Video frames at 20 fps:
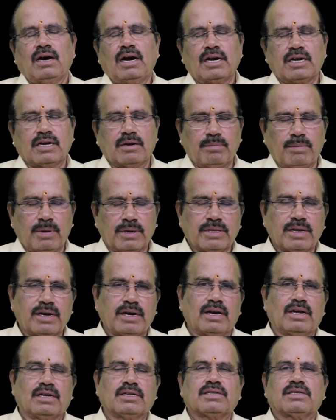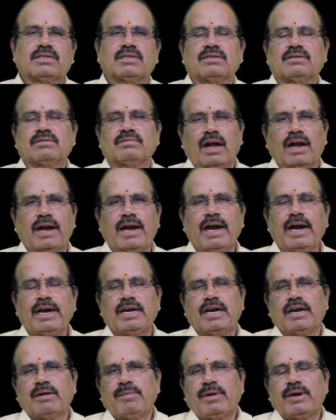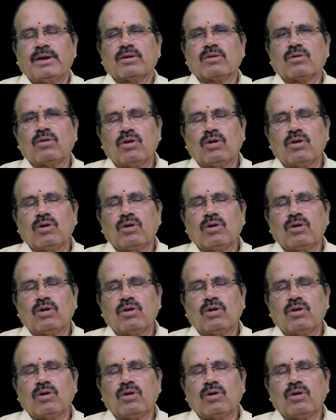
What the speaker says: at Badrinath, guided me to